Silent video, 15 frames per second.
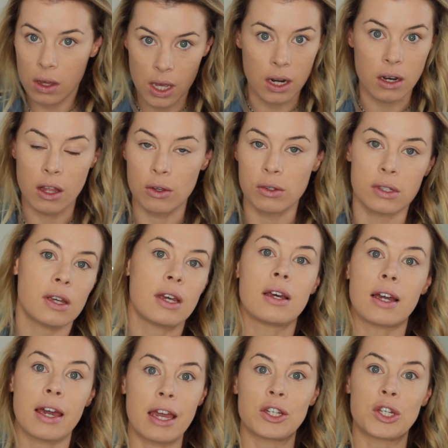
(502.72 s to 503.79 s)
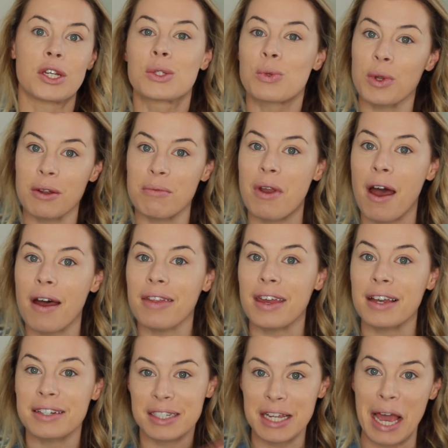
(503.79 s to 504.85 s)
in those occasions when I'm not
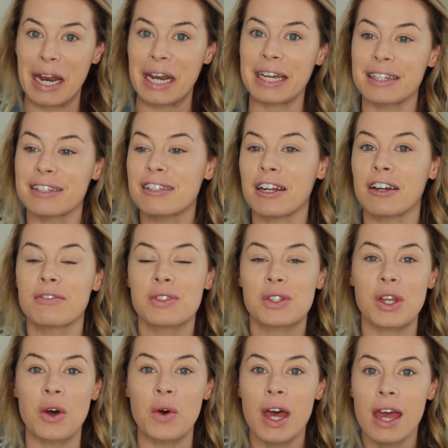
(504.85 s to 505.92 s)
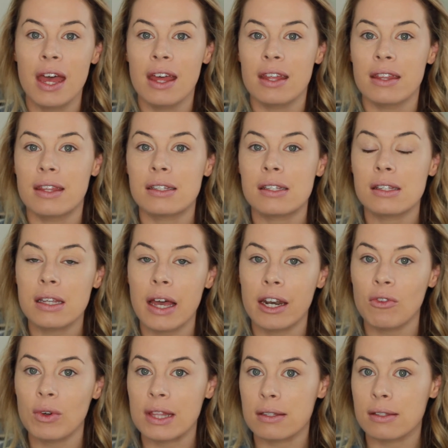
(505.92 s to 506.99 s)
like tanning and stuff. So this is kind
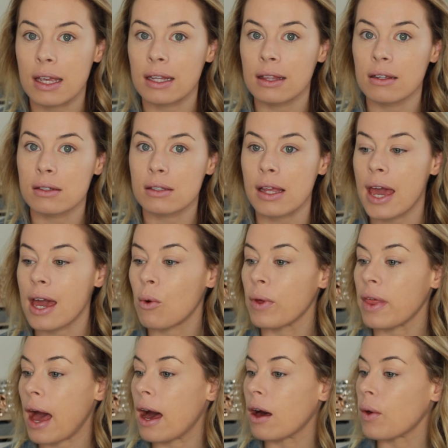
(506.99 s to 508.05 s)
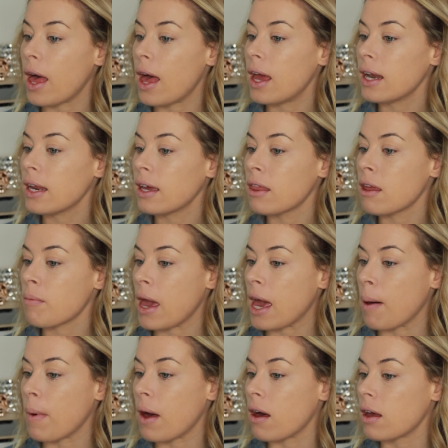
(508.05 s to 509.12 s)
of what the skin looks like without any other
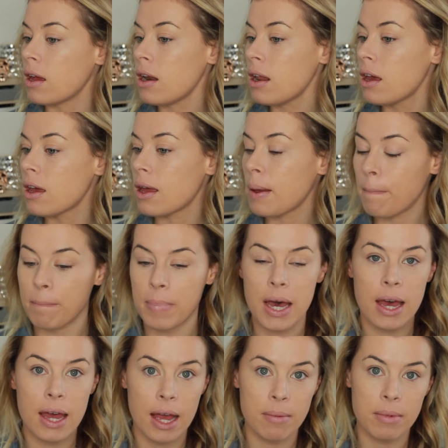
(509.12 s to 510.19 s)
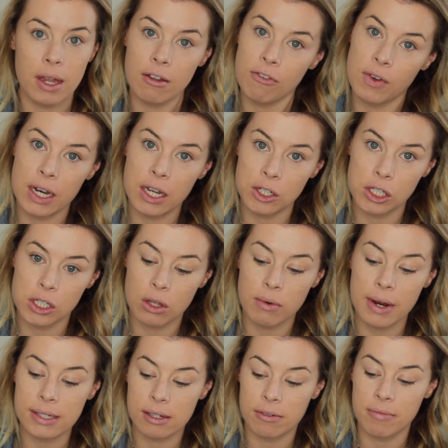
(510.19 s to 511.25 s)
makeup on. But I'm gonna finish the
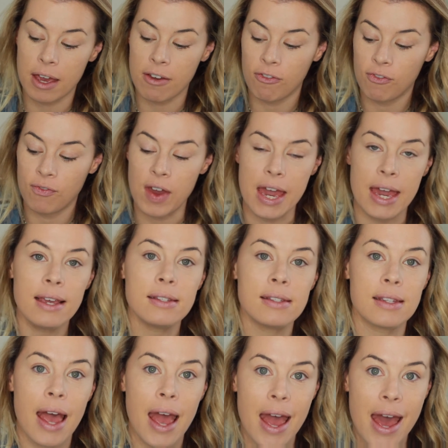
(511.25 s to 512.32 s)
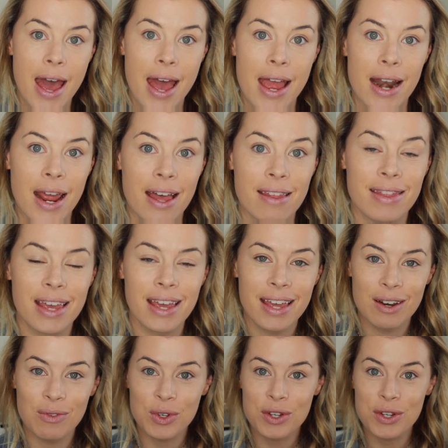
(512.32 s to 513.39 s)
rest of my face and
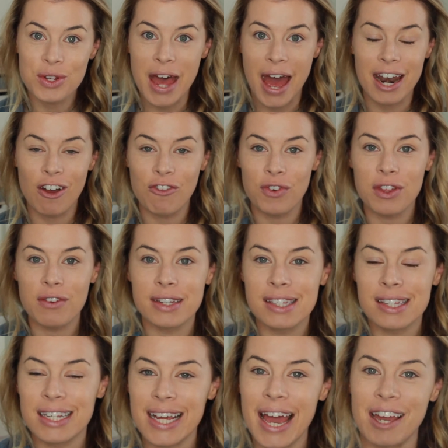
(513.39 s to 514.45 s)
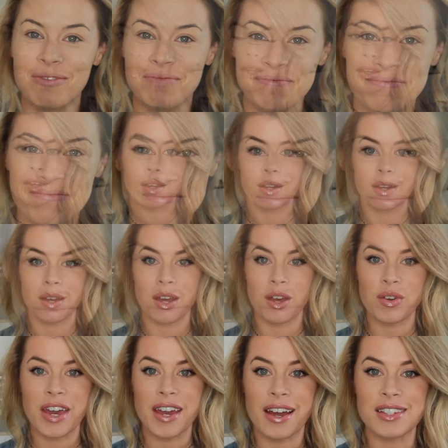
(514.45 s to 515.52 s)
then we'll head out for the rest of the day.
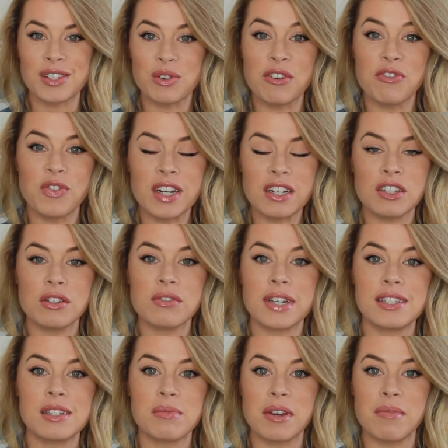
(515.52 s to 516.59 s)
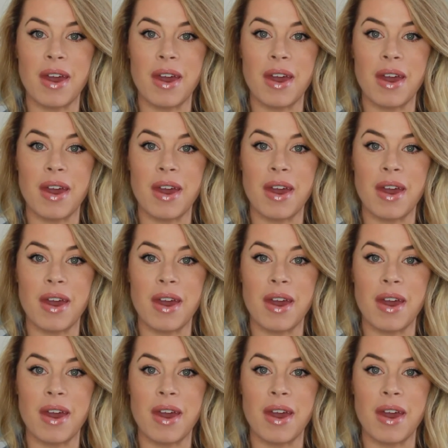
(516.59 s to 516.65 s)
Okay guys, so I finished the rest of my